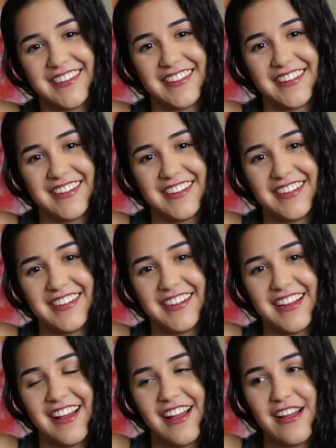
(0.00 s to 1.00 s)

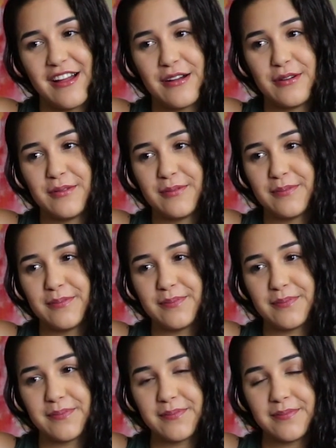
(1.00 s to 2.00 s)

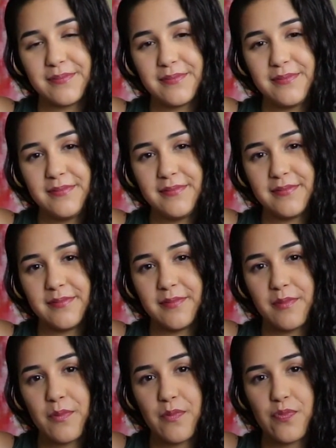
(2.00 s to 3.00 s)

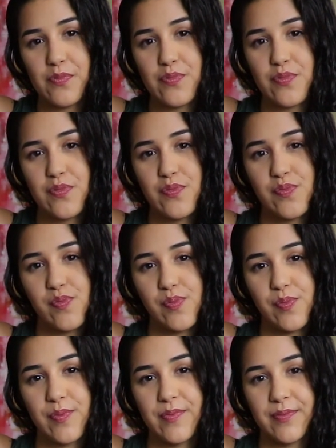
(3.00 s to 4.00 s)

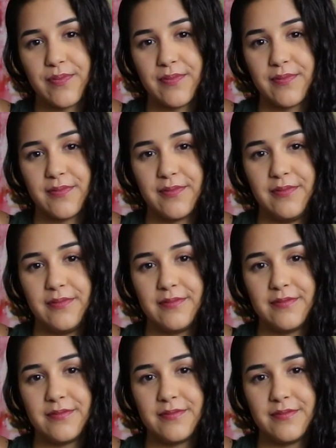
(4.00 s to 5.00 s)

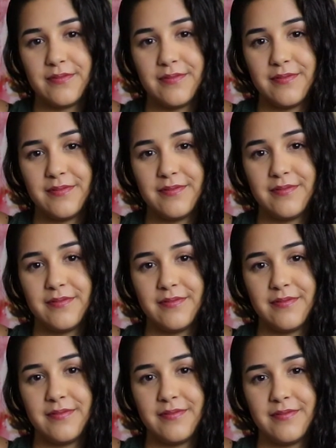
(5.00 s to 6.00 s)

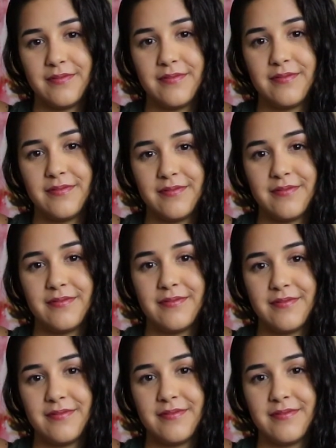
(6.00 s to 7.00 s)

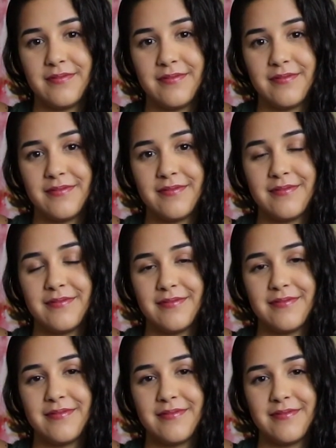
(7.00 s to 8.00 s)
(not speaking)